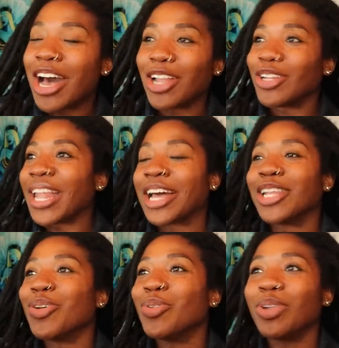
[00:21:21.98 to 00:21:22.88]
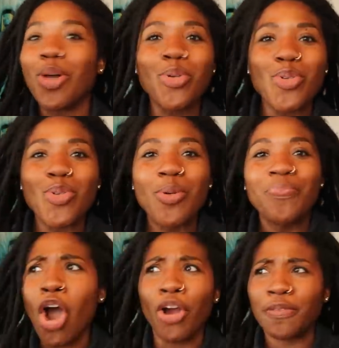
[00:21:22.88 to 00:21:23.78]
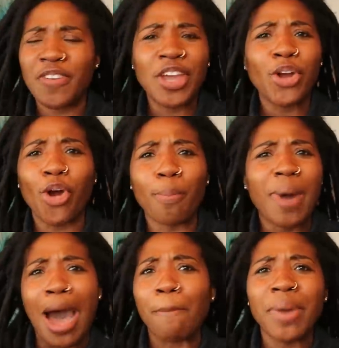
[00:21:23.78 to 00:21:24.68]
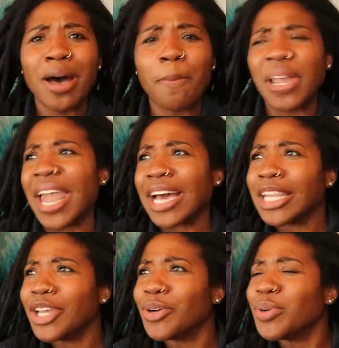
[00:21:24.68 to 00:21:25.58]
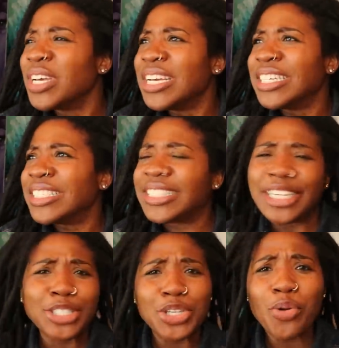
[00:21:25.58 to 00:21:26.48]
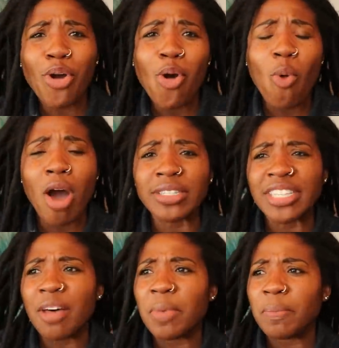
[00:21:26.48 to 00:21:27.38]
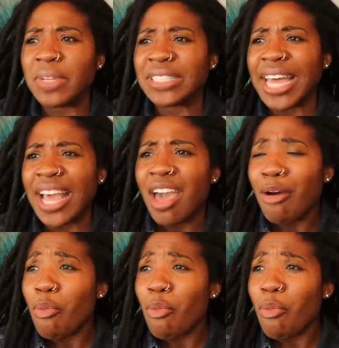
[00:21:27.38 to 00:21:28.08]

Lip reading: like a little local art fair or pop-up, and like a little six-year-old walks up and he's like,